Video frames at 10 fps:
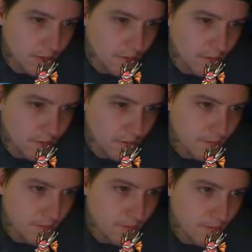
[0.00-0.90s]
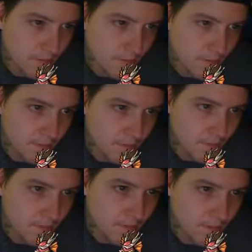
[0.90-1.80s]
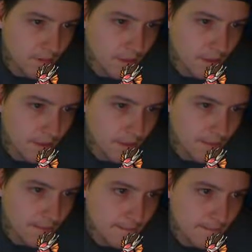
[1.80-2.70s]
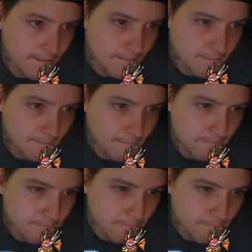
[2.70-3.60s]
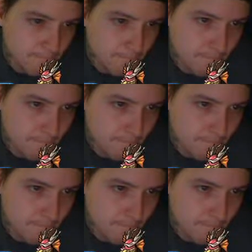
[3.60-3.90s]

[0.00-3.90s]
(no one is talking)